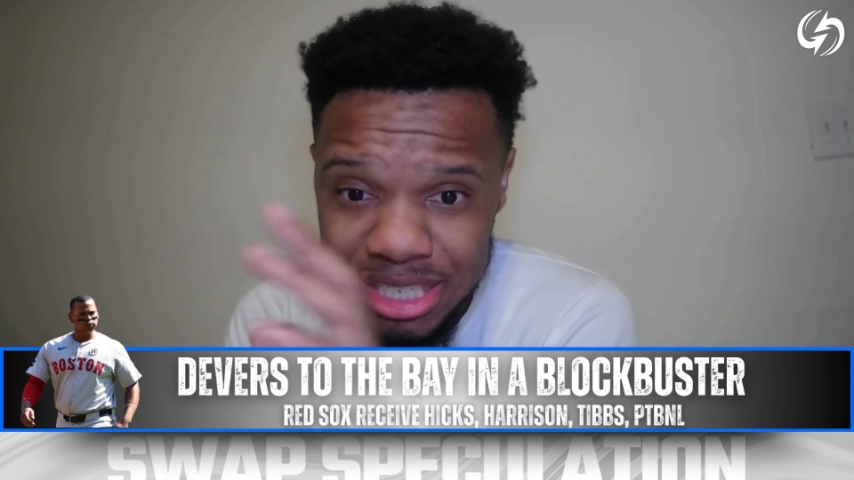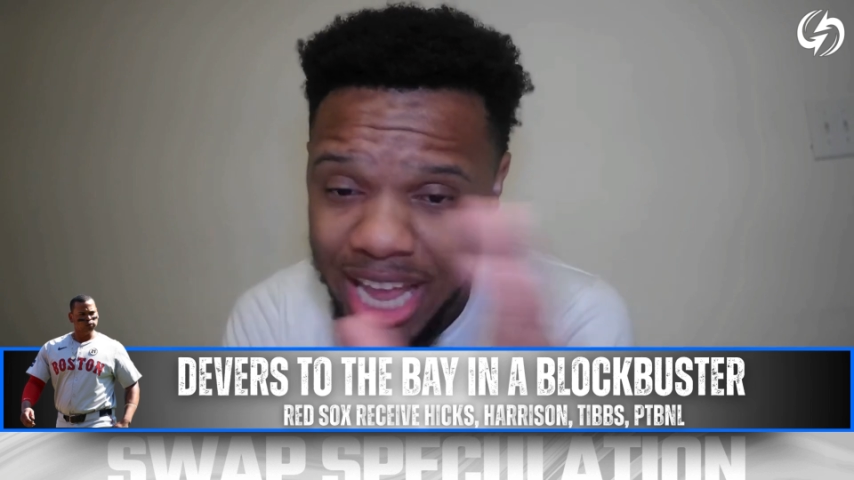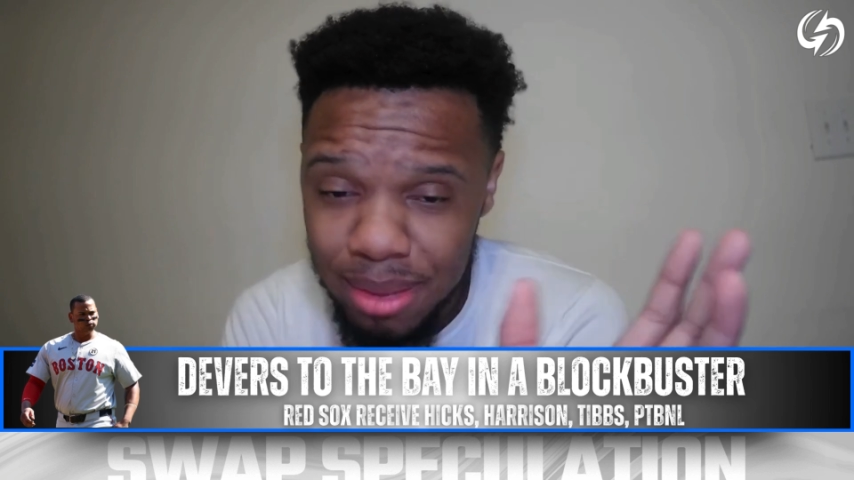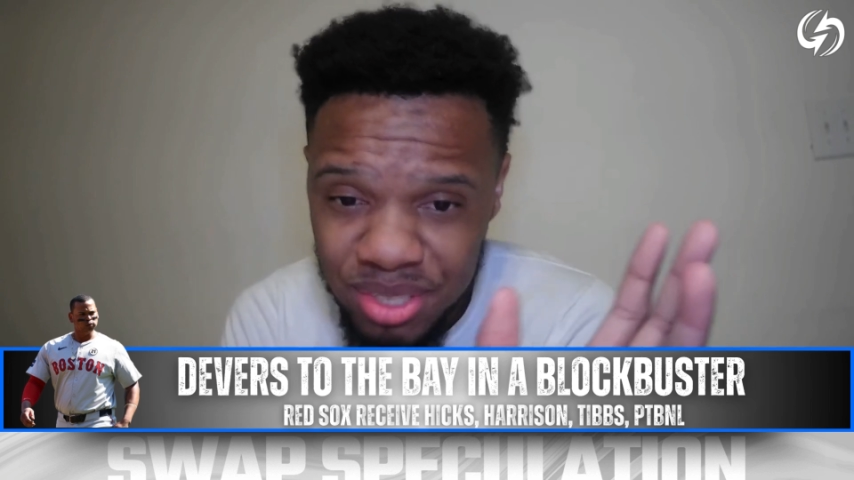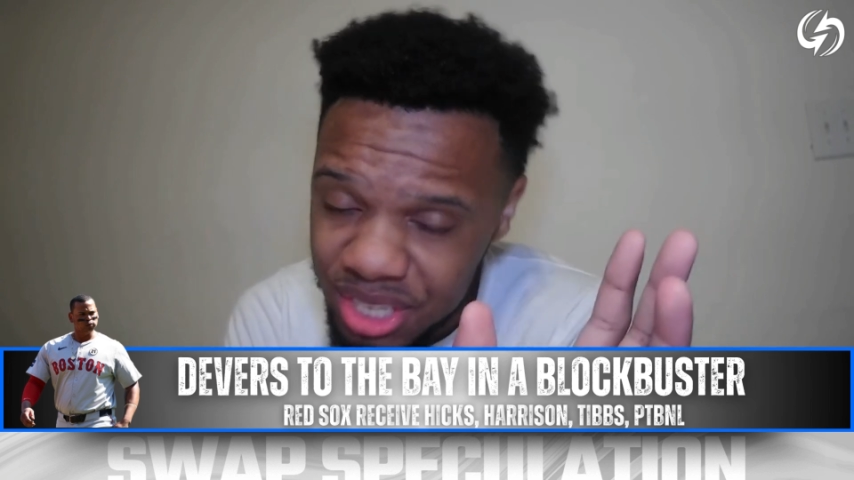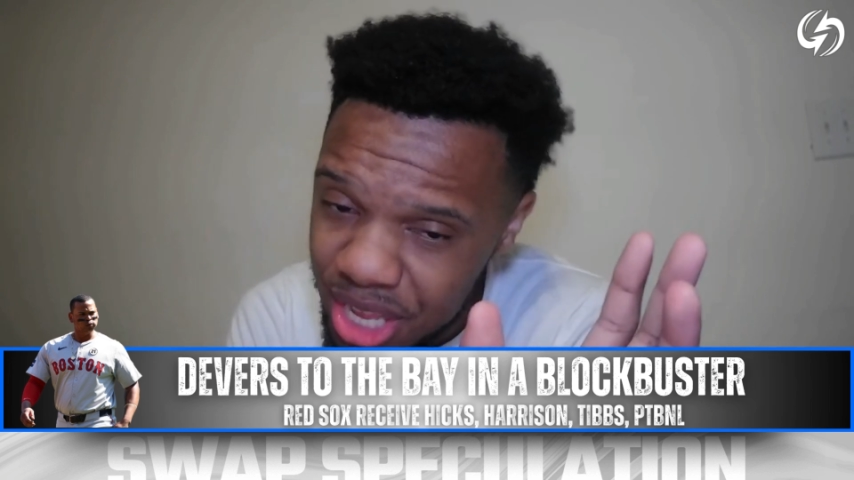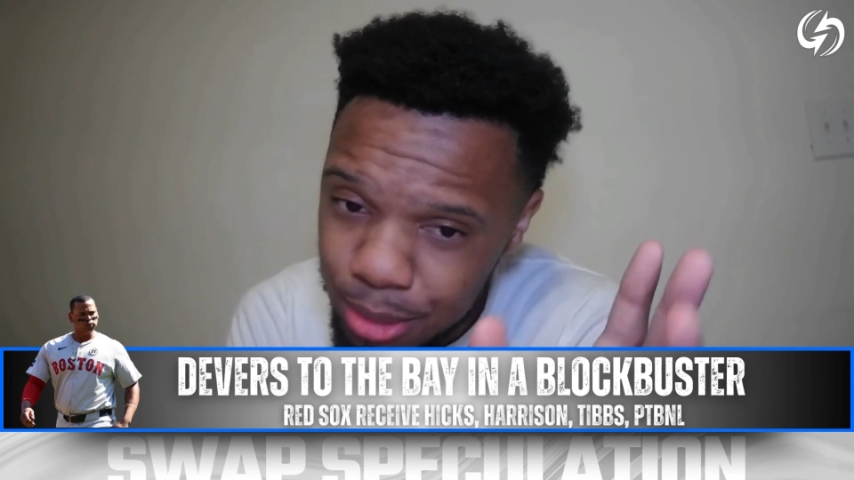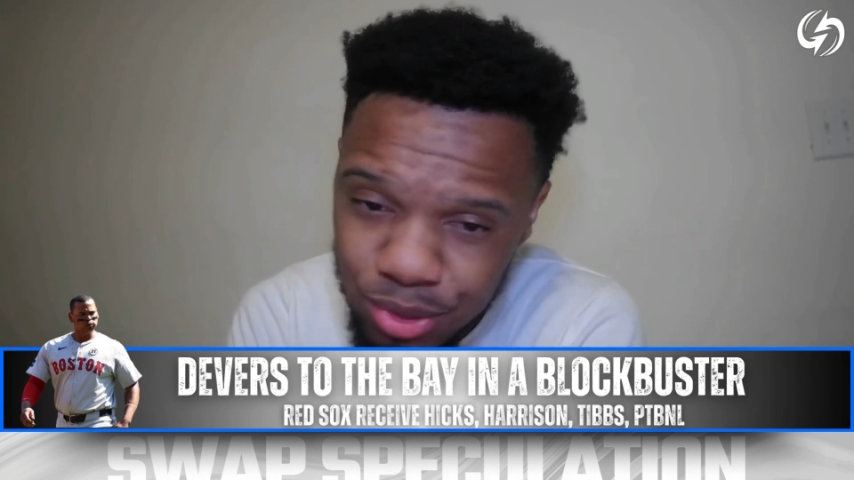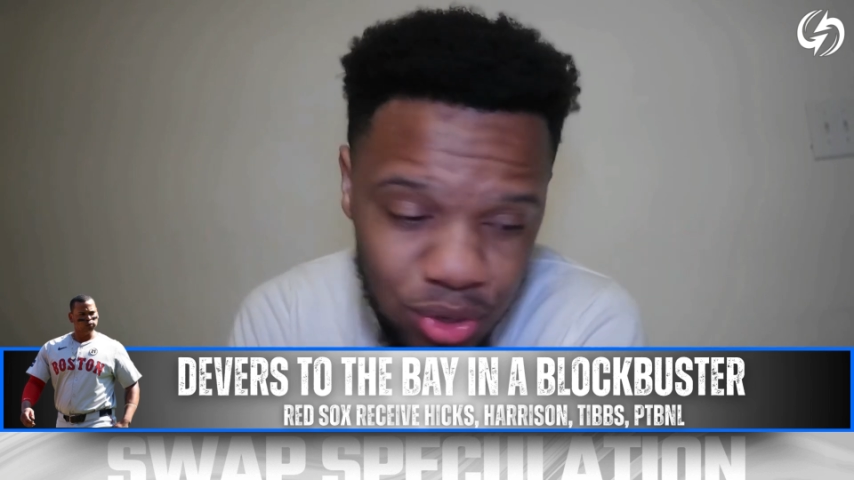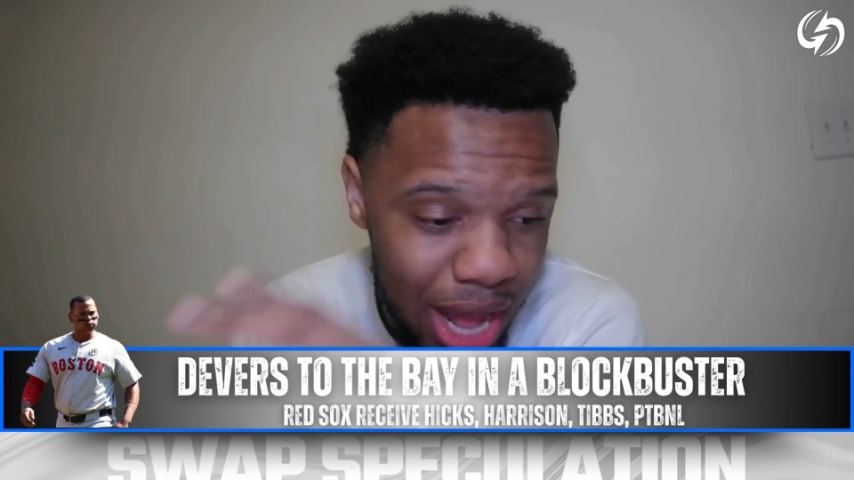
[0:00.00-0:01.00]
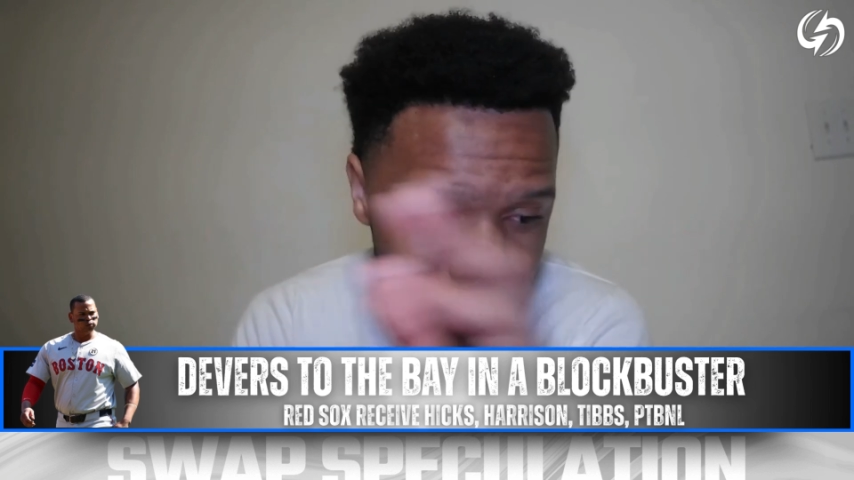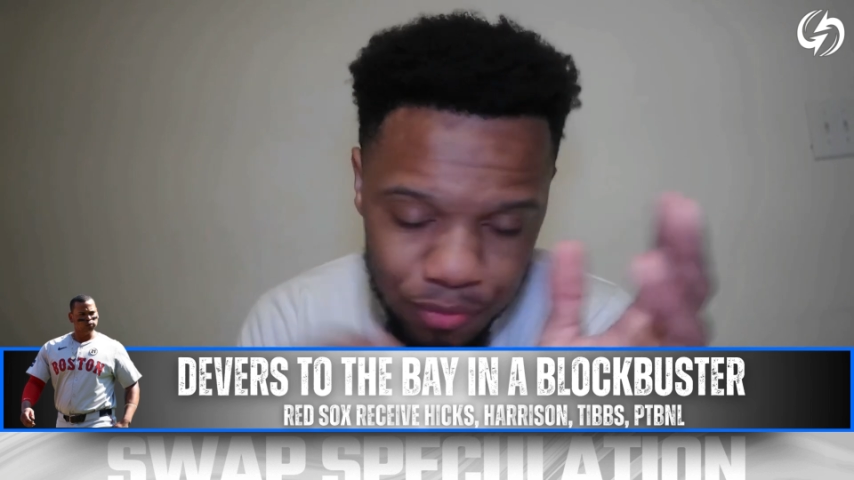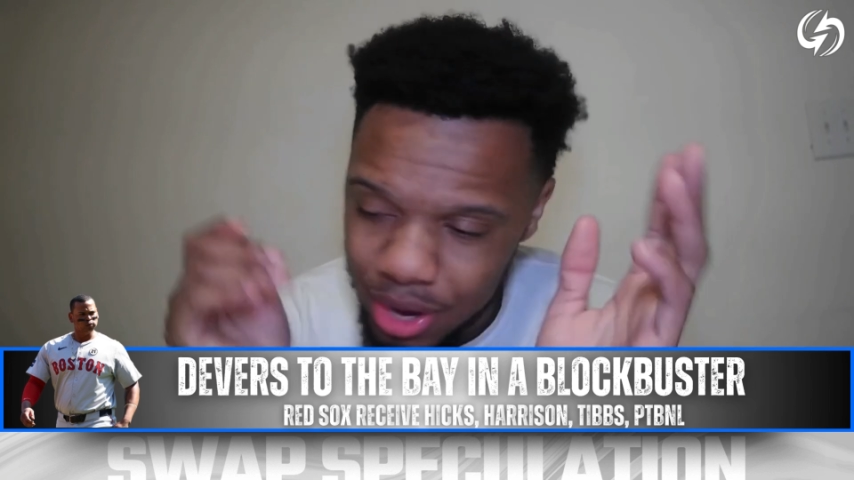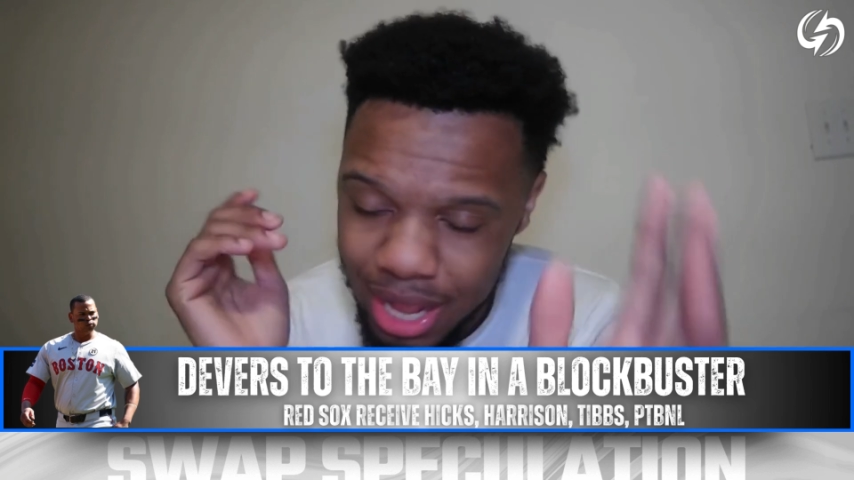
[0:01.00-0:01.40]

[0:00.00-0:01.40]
James Tibbs, outfit.